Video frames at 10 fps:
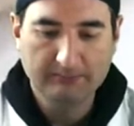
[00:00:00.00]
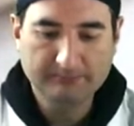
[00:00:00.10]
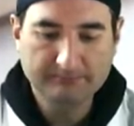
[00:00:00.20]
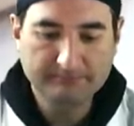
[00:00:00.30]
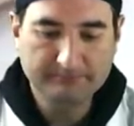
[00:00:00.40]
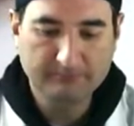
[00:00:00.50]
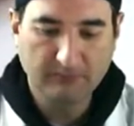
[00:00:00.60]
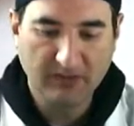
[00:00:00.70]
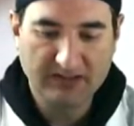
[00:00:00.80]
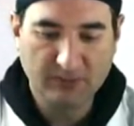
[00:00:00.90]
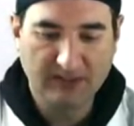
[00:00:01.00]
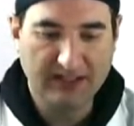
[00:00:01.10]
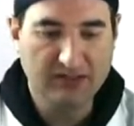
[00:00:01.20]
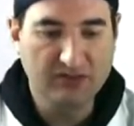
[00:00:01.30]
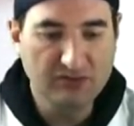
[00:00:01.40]
That's what they
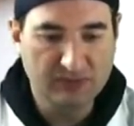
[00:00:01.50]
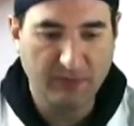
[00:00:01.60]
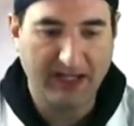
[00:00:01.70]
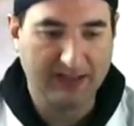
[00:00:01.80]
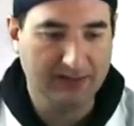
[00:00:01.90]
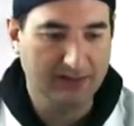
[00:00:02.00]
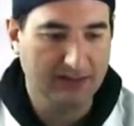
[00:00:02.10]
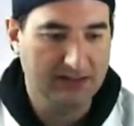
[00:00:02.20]
used back in the day.